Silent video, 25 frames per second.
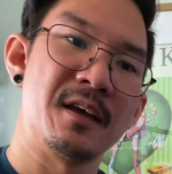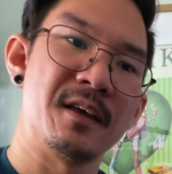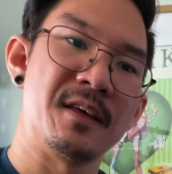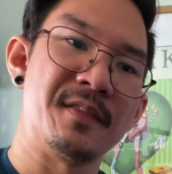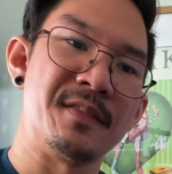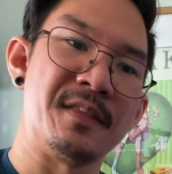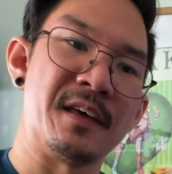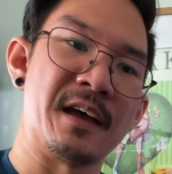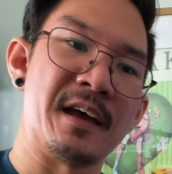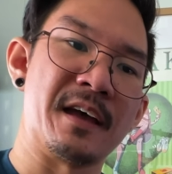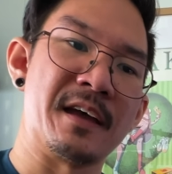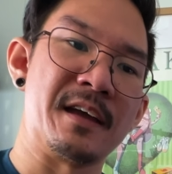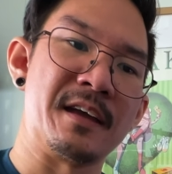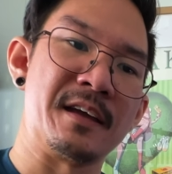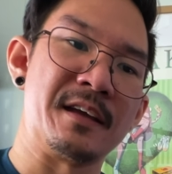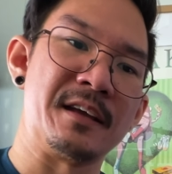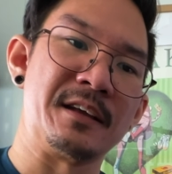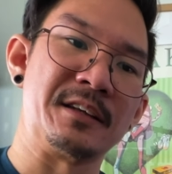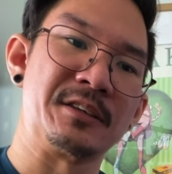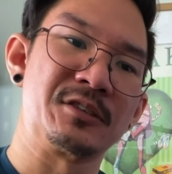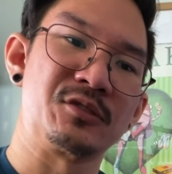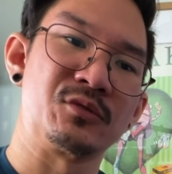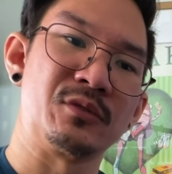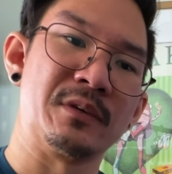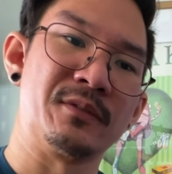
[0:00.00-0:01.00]
they
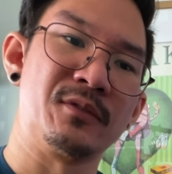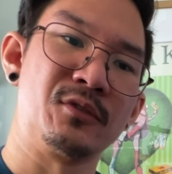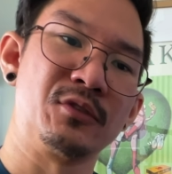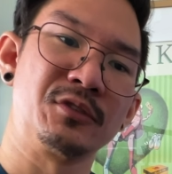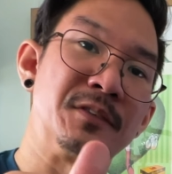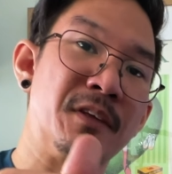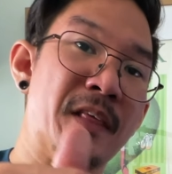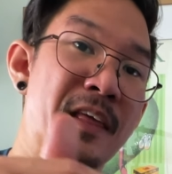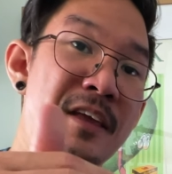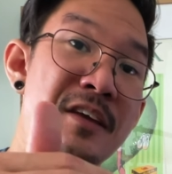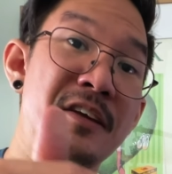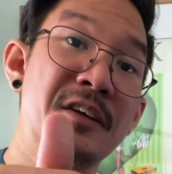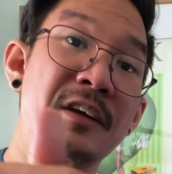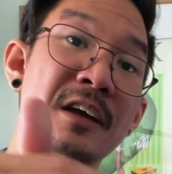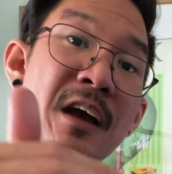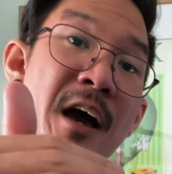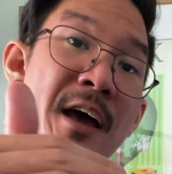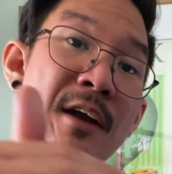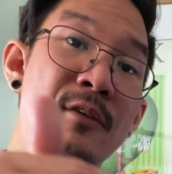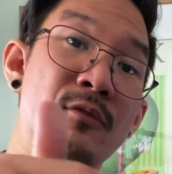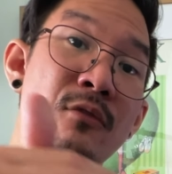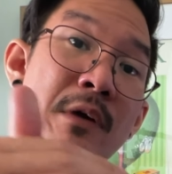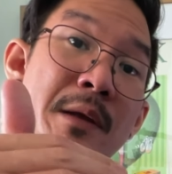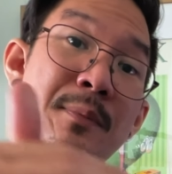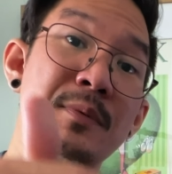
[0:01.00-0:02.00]
swivel so that you can kind
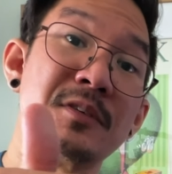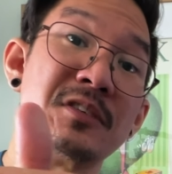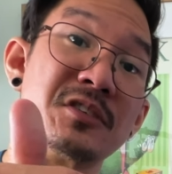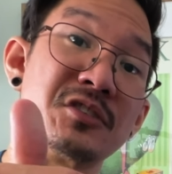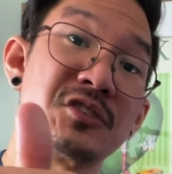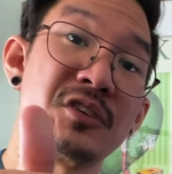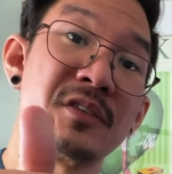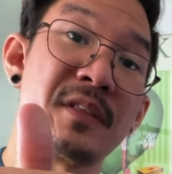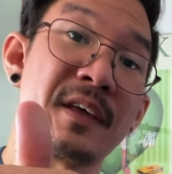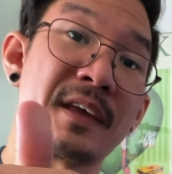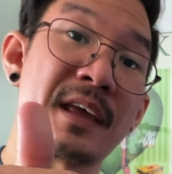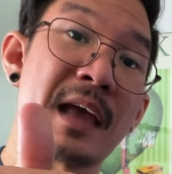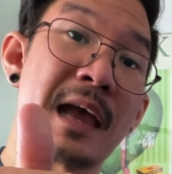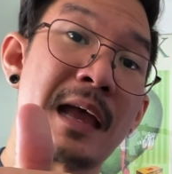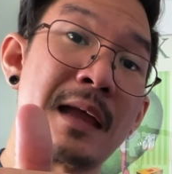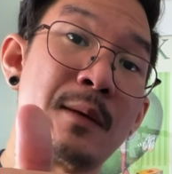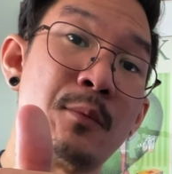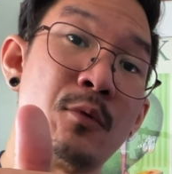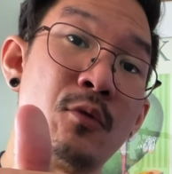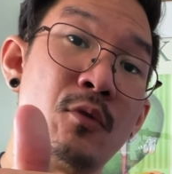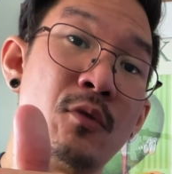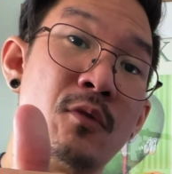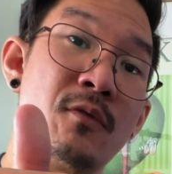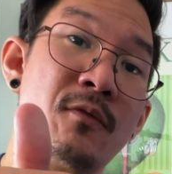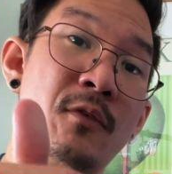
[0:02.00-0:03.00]
of reposition the
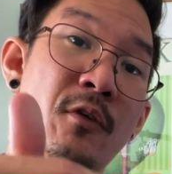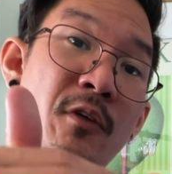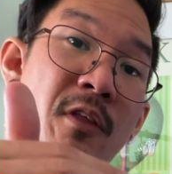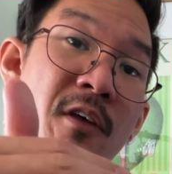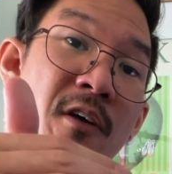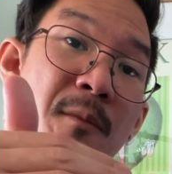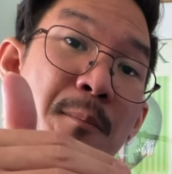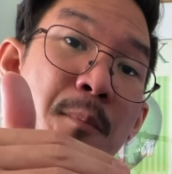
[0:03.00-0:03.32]
cable for the